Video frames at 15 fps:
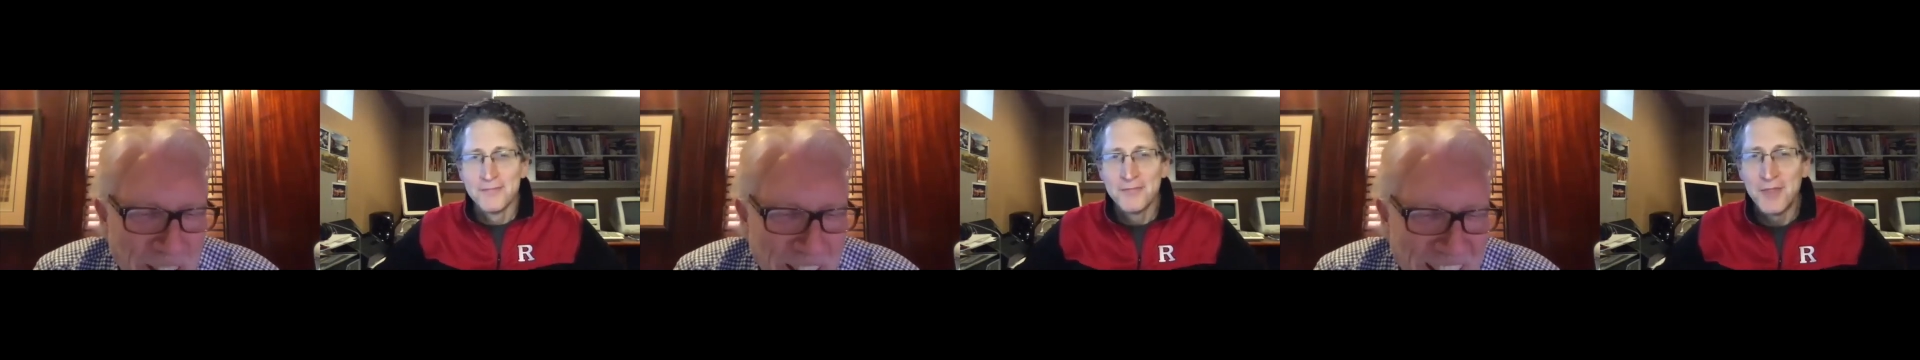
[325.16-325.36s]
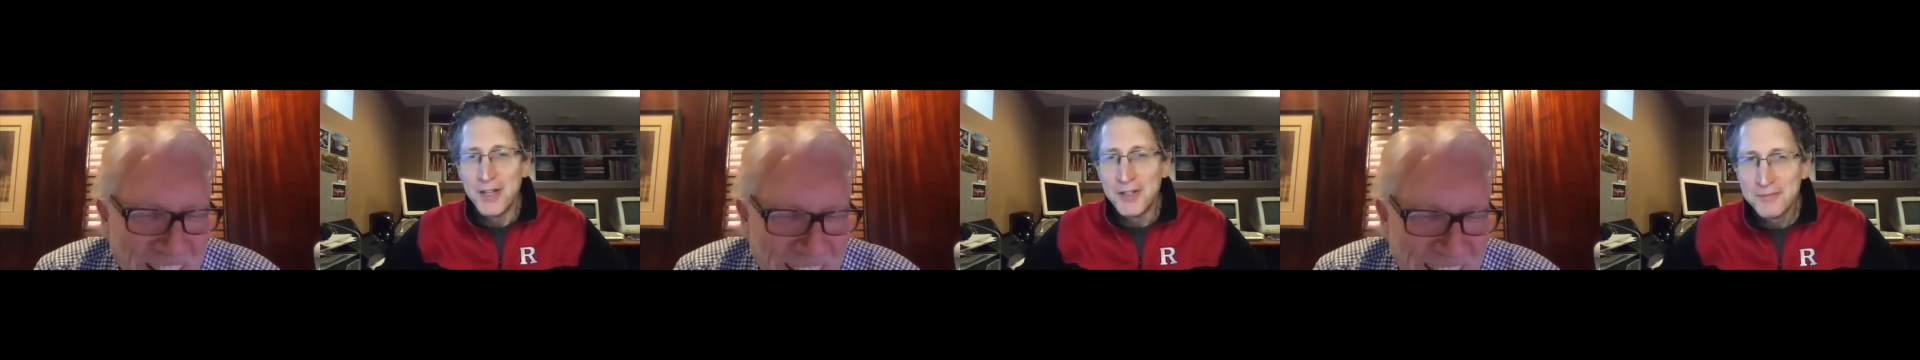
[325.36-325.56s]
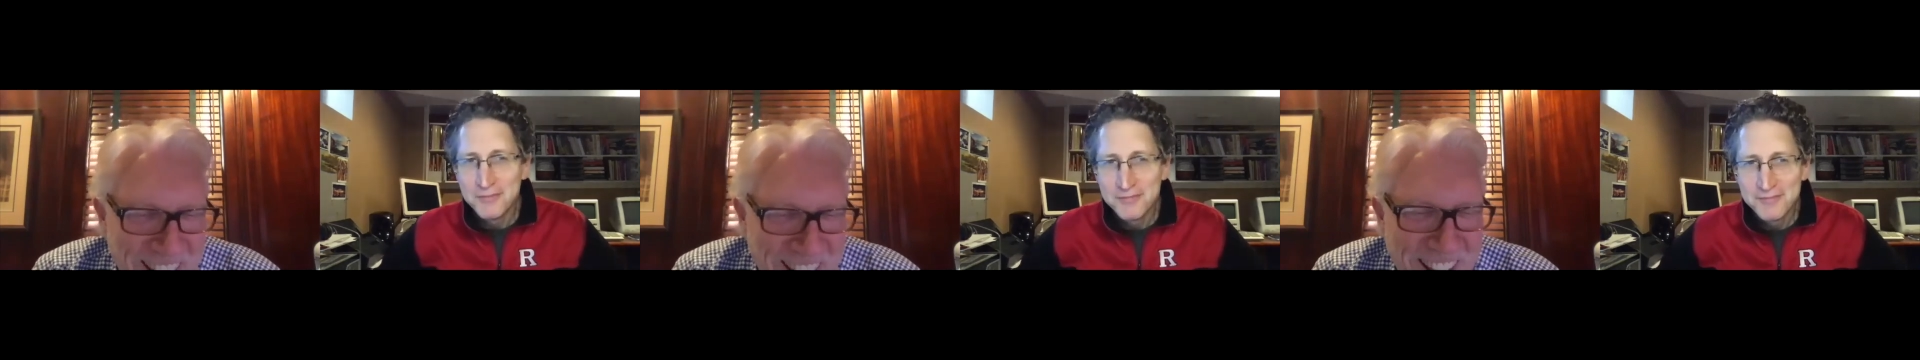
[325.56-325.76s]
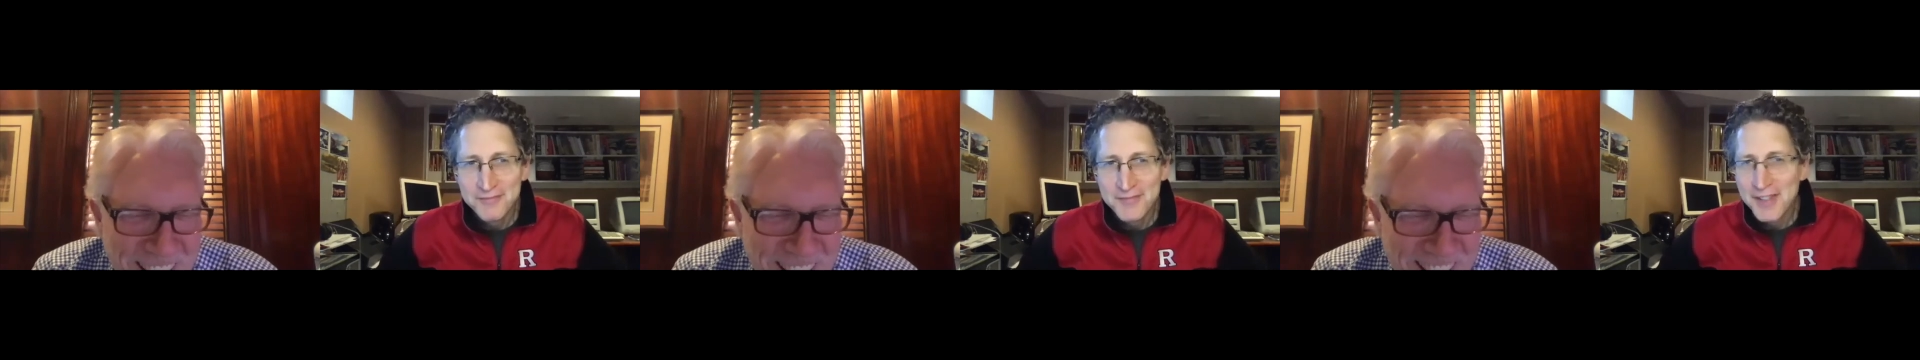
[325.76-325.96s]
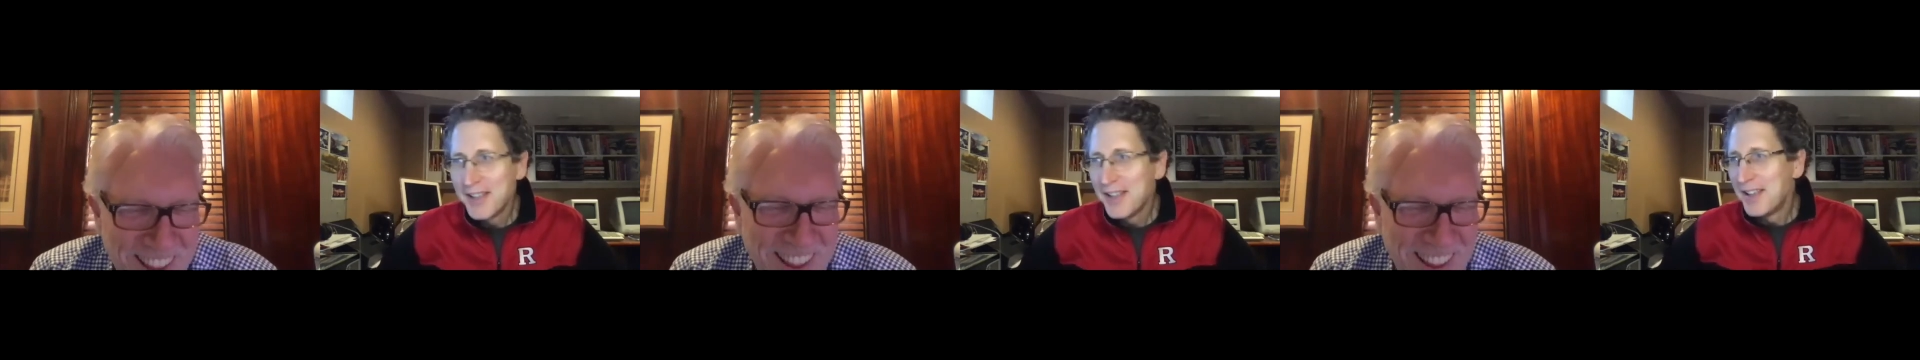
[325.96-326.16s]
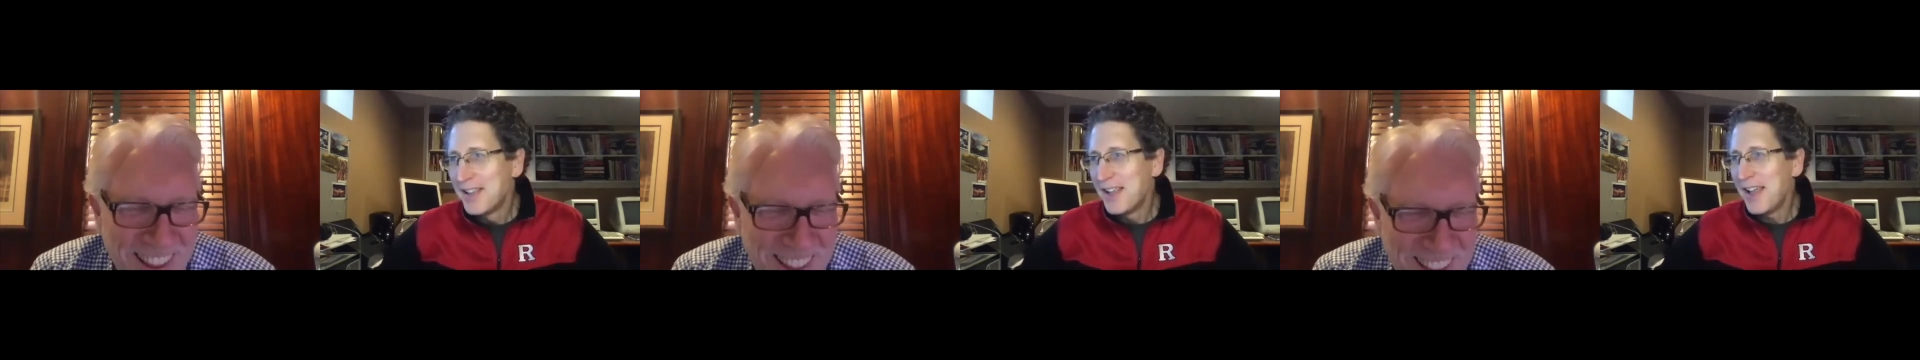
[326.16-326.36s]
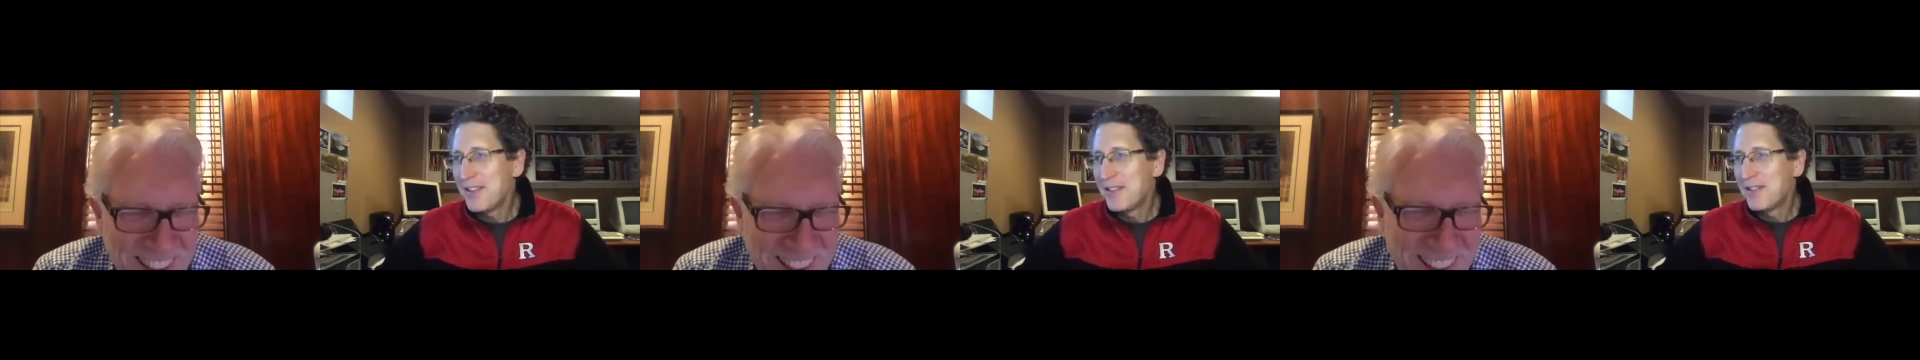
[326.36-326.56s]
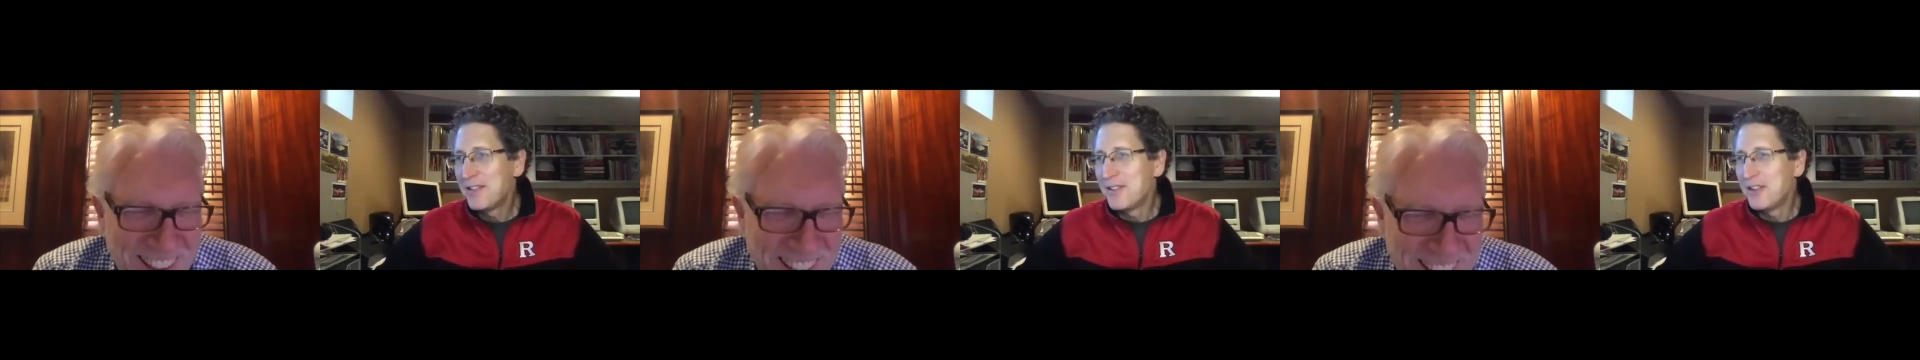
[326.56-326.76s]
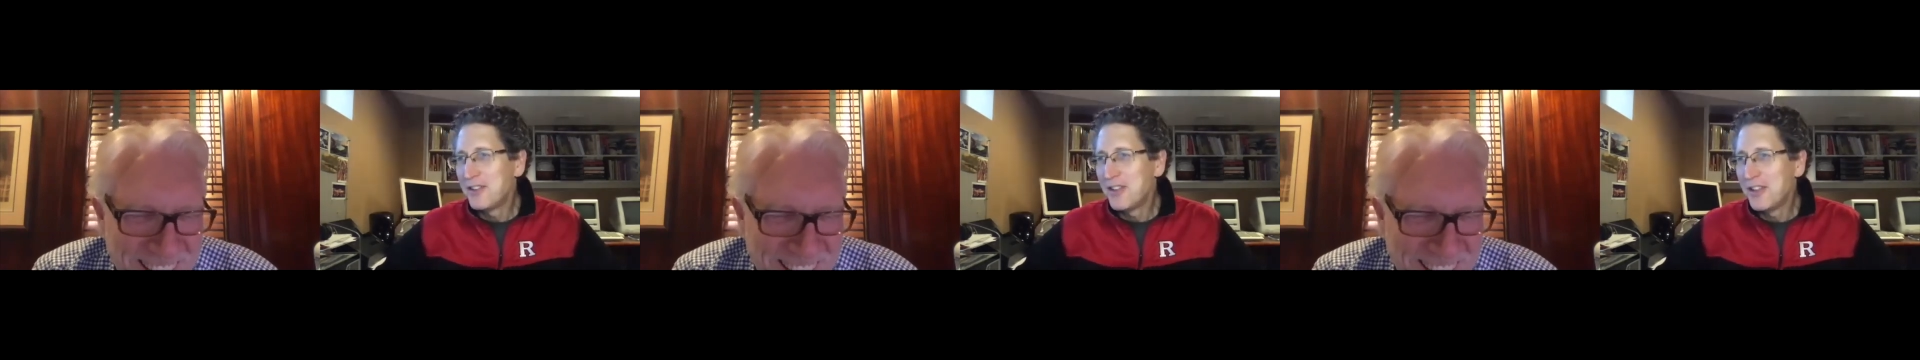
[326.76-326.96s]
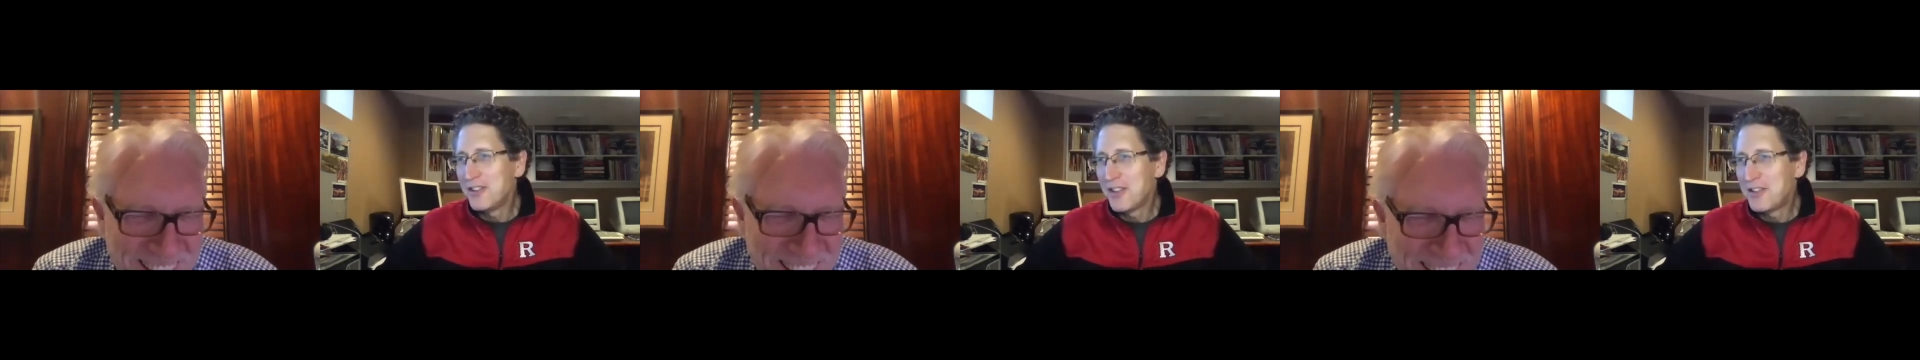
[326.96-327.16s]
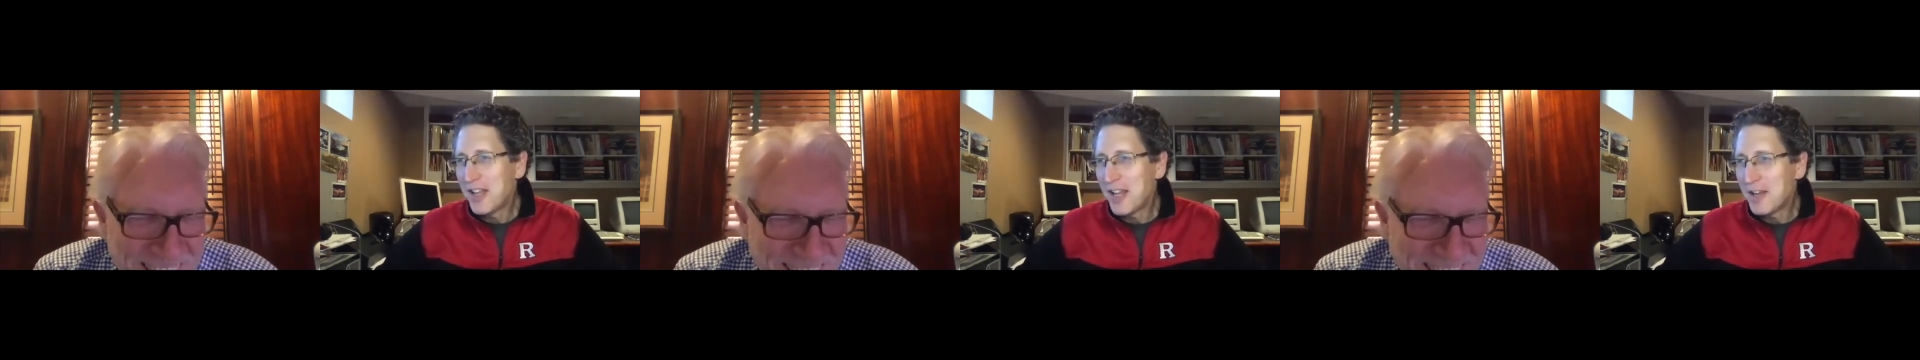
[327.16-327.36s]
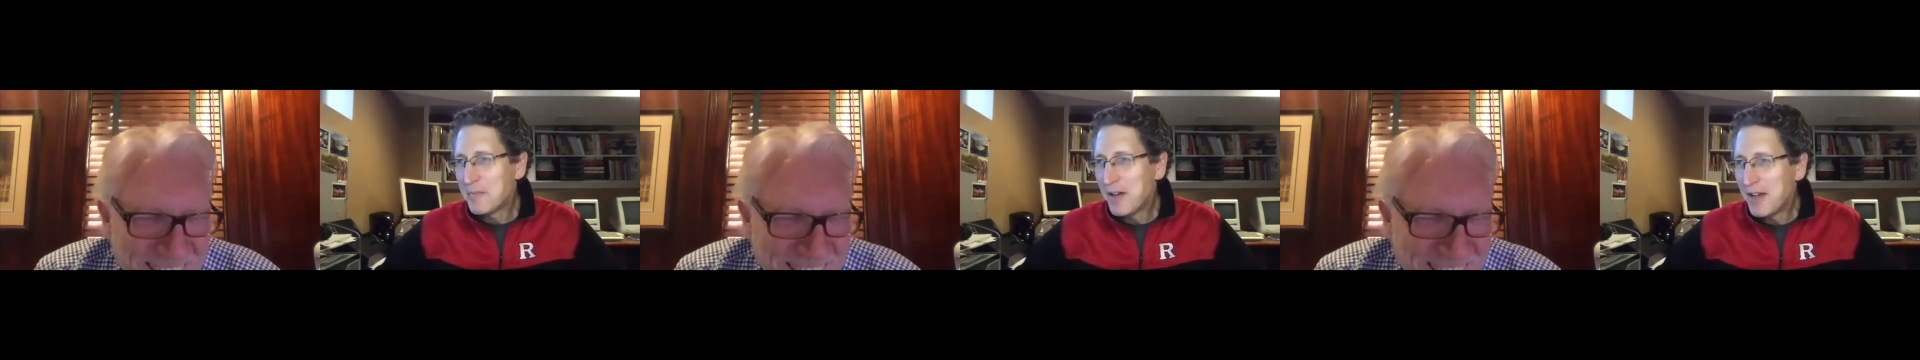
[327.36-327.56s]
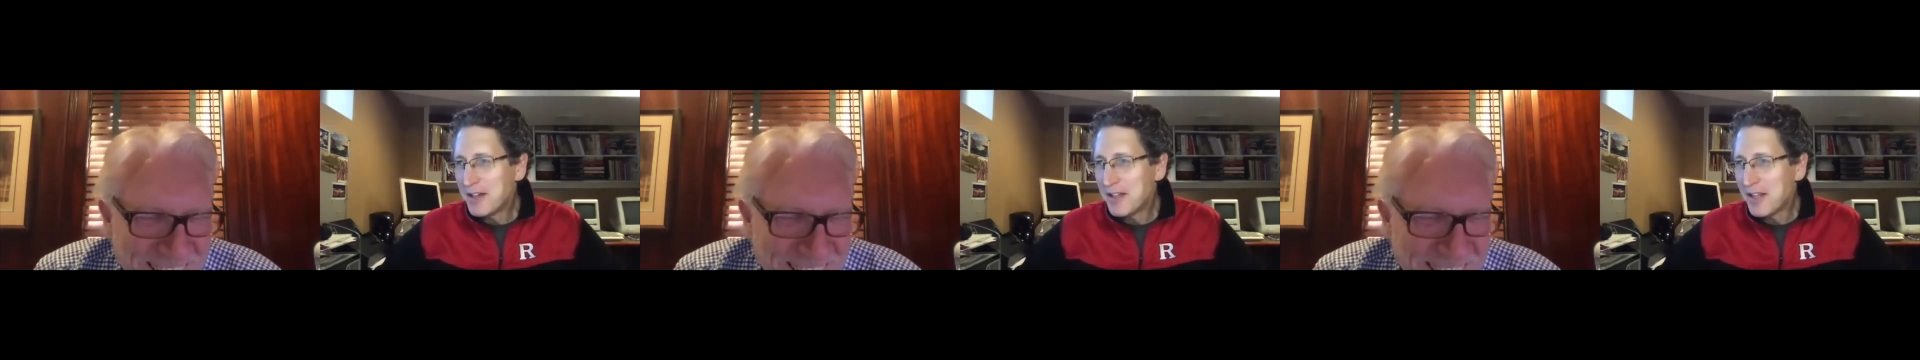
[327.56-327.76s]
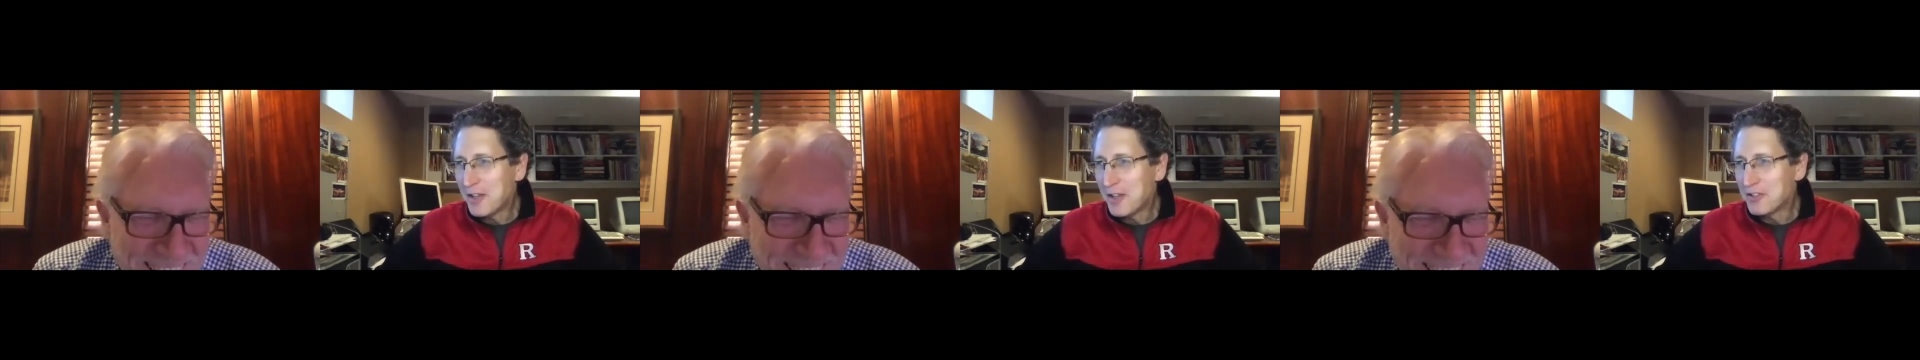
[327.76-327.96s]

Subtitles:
Well, yeah, this is a tech podcast,